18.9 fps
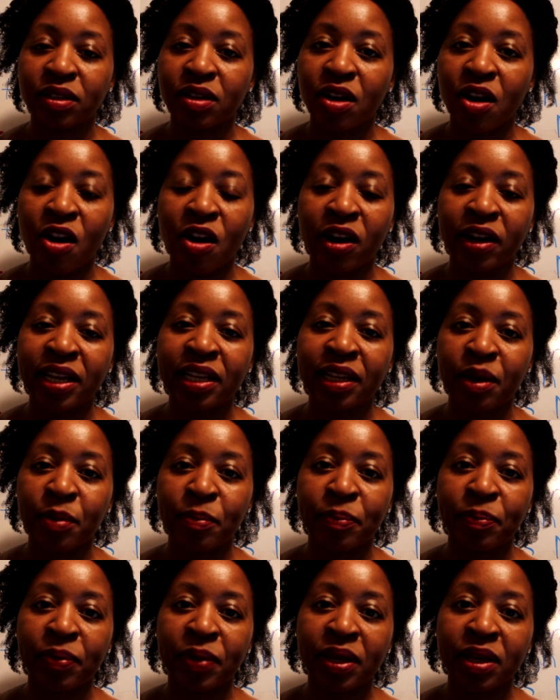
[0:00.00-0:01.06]
are
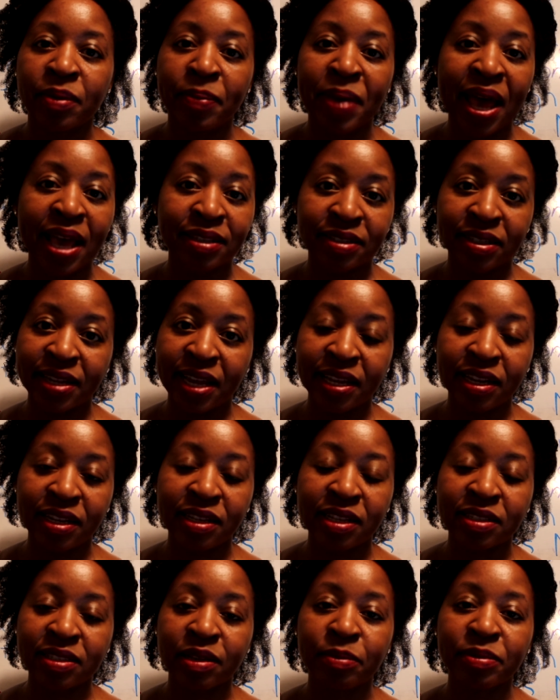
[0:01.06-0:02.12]
incapacitated
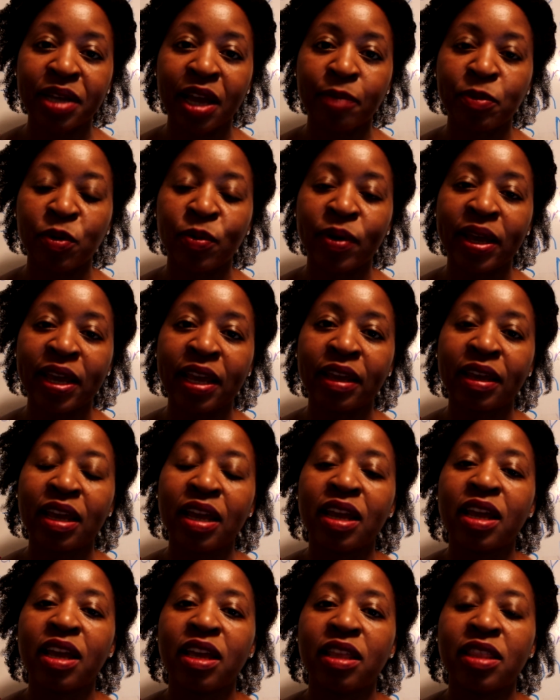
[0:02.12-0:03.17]
in some type of way,
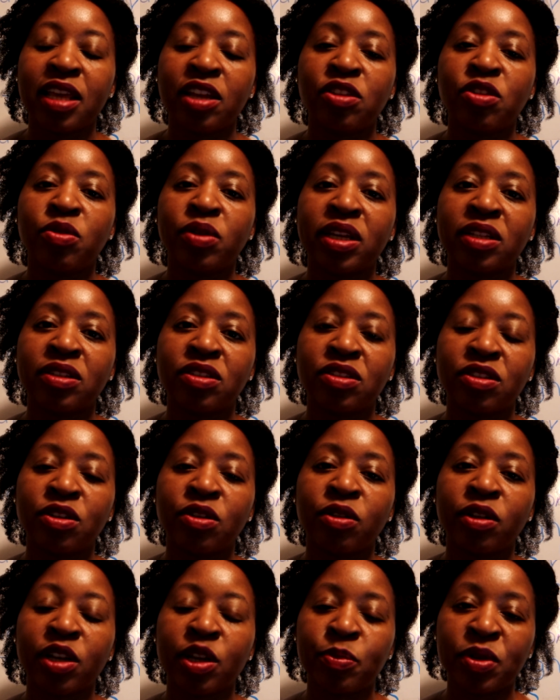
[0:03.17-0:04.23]
then you can still
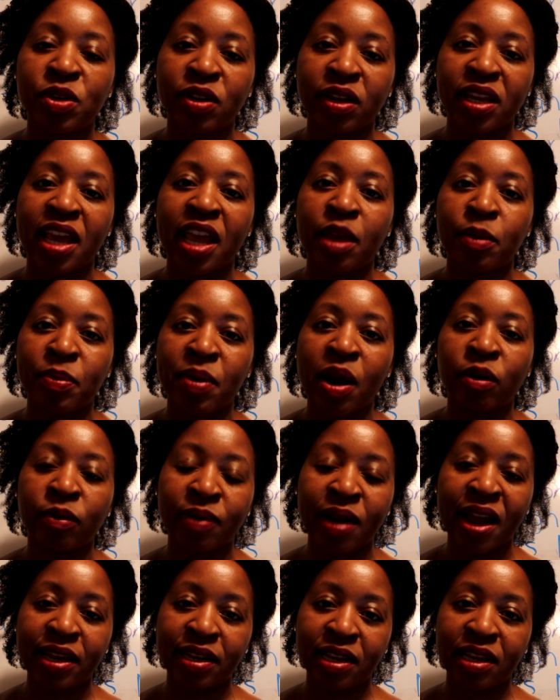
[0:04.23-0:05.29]
communicate by
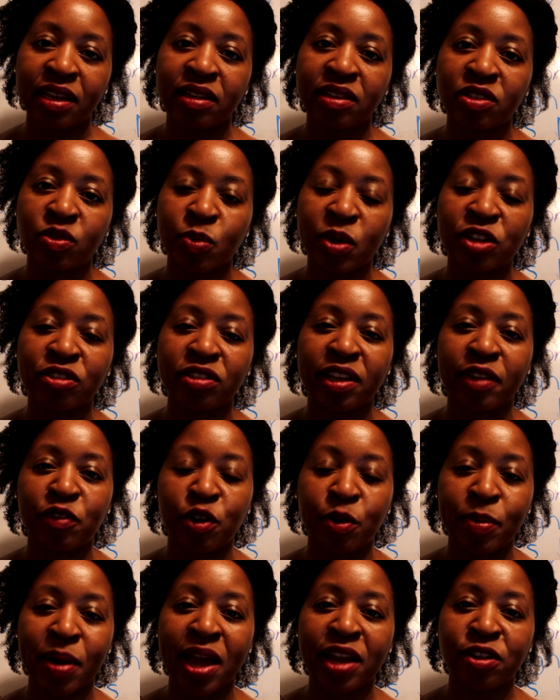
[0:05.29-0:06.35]
writing, especially if you're
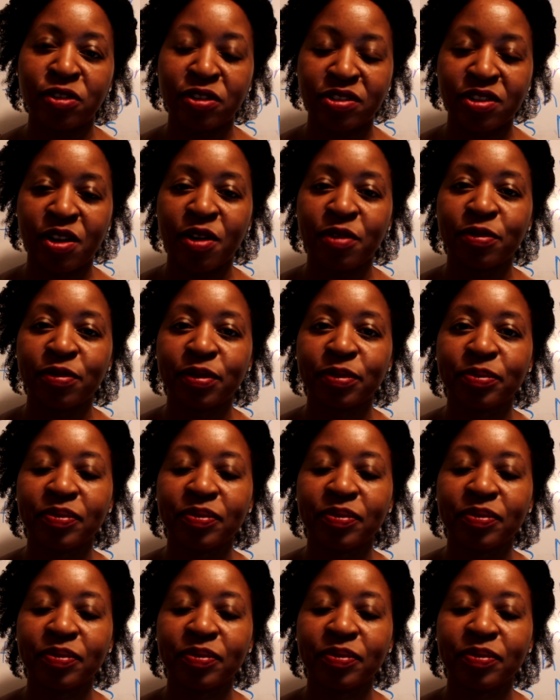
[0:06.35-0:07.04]
by yourself.